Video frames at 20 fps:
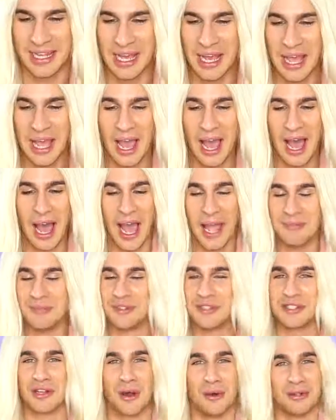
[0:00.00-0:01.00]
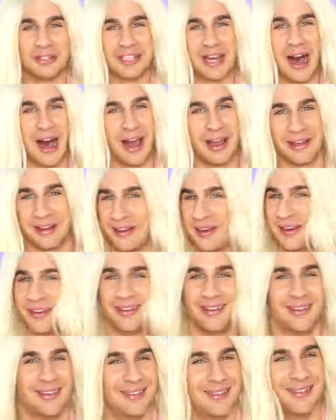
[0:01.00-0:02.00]
I'm so tired.
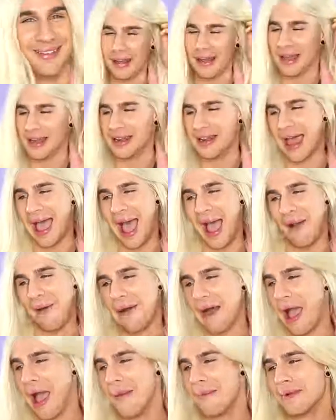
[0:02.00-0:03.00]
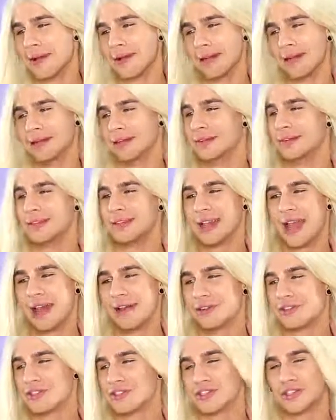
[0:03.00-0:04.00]
And now I'm gonna
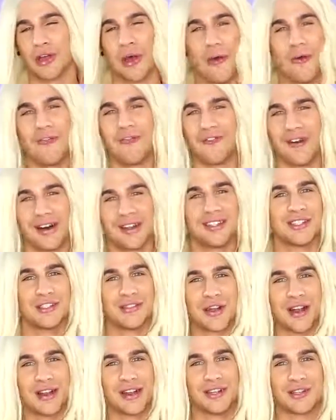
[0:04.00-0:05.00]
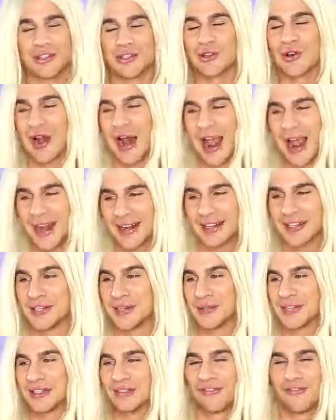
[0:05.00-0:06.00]
get so frustrated trying to
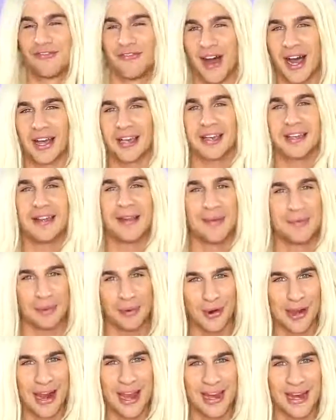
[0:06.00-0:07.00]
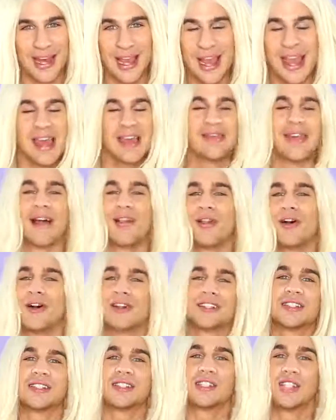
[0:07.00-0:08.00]
do this fucking braid that
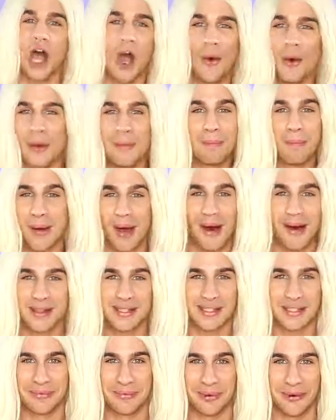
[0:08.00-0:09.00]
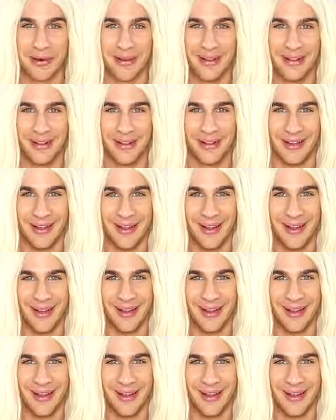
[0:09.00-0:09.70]
looks so impossible.